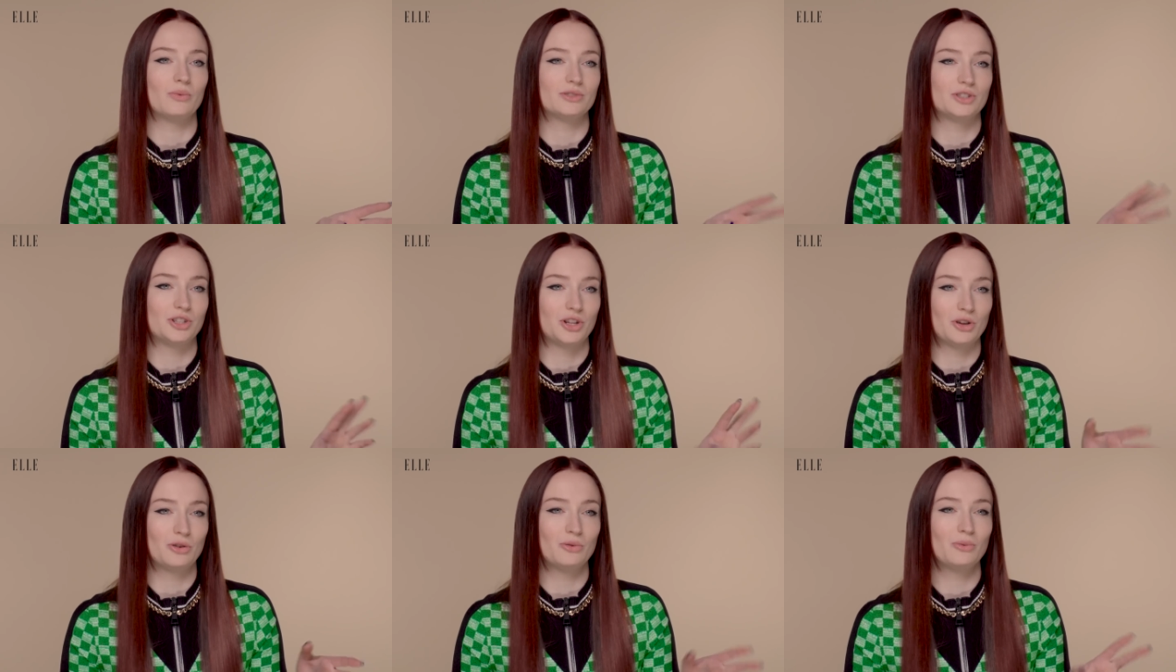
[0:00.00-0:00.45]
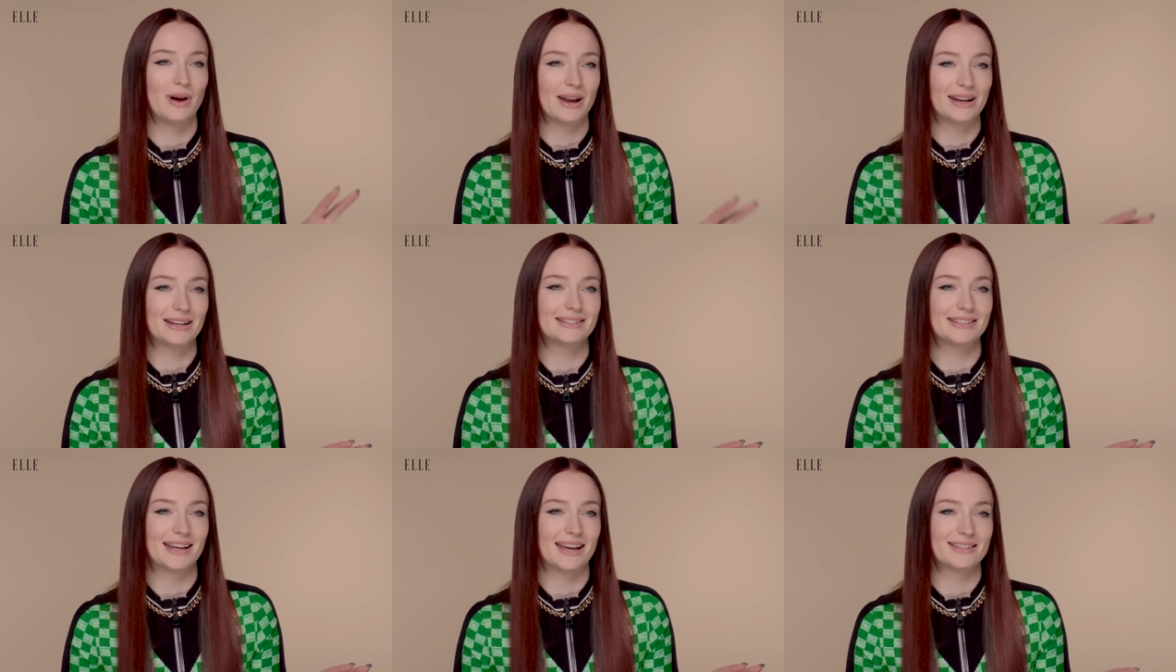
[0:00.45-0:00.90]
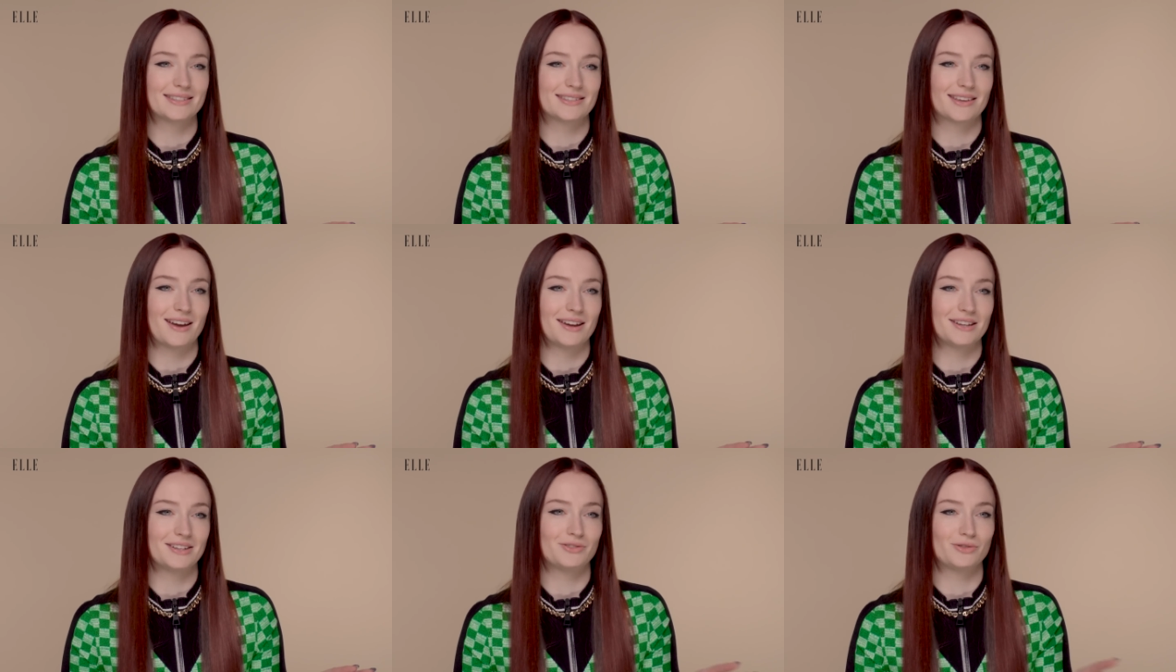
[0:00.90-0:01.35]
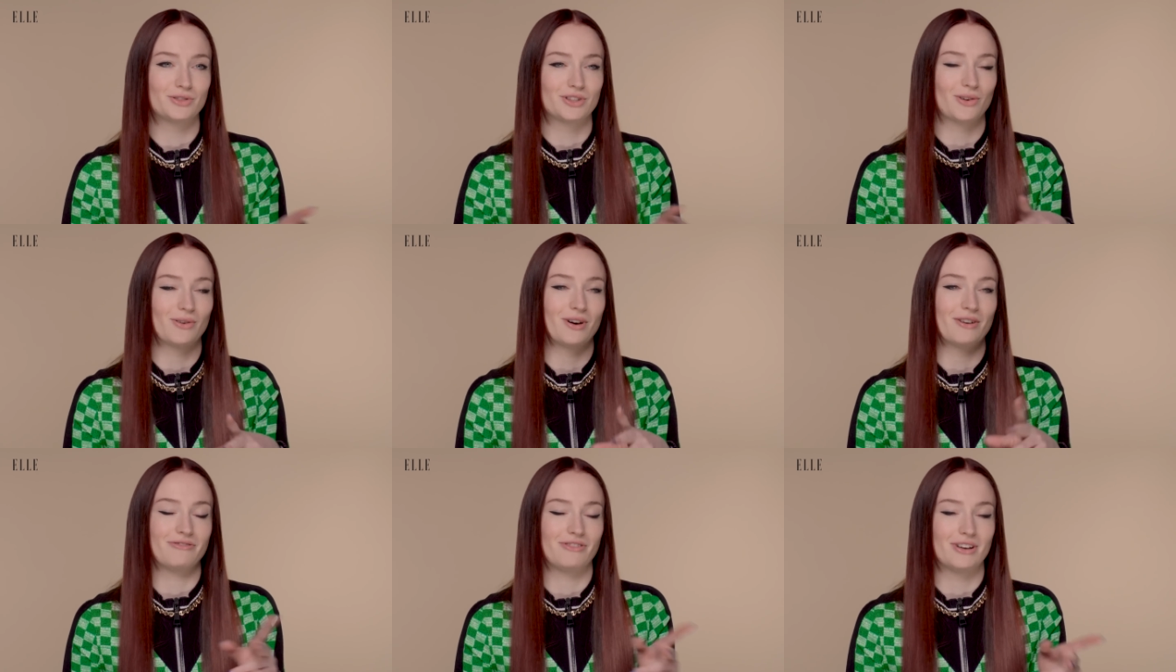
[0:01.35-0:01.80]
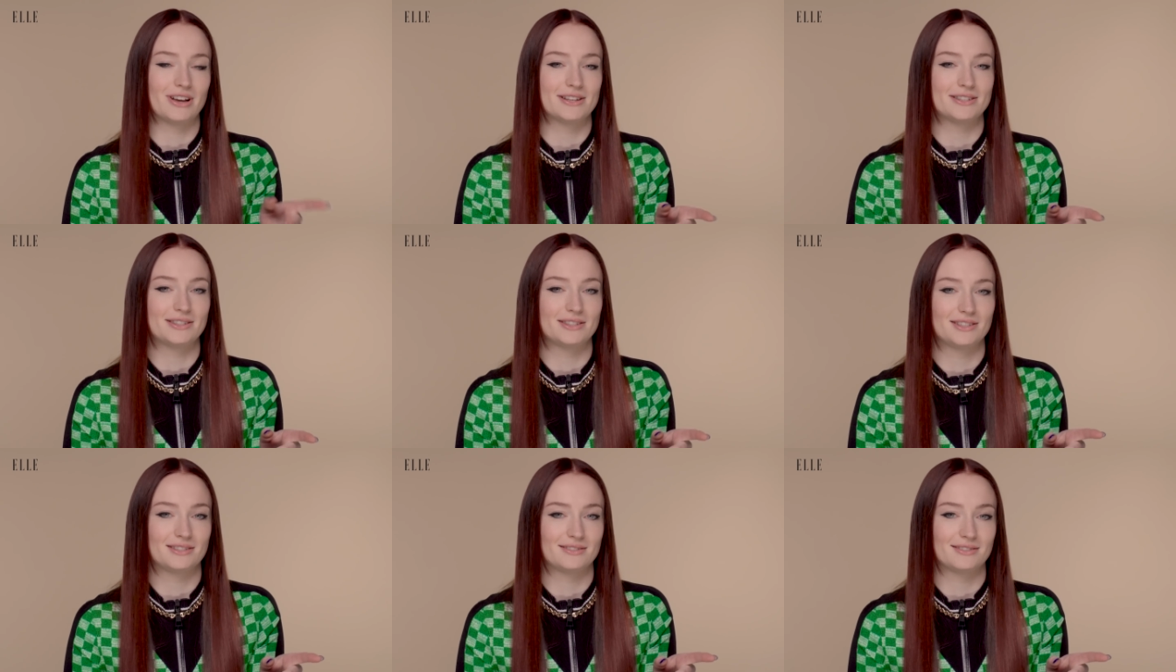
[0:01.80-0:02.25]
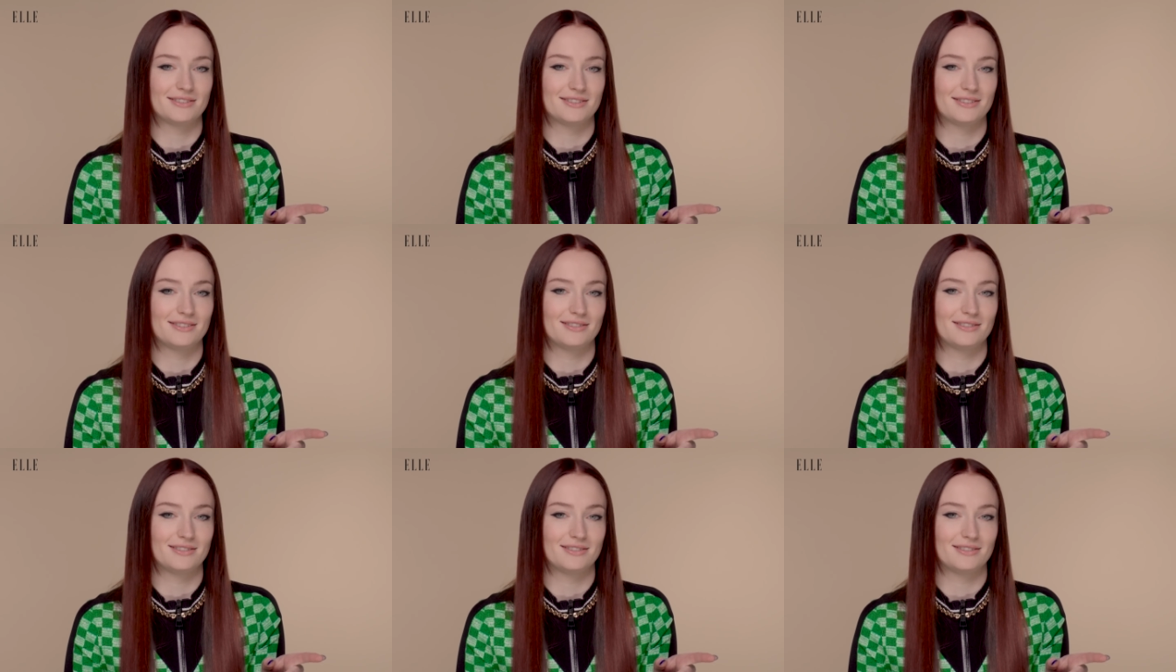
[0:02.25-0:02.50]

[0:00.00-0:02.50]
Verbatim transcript: two wedding days kind of. So our first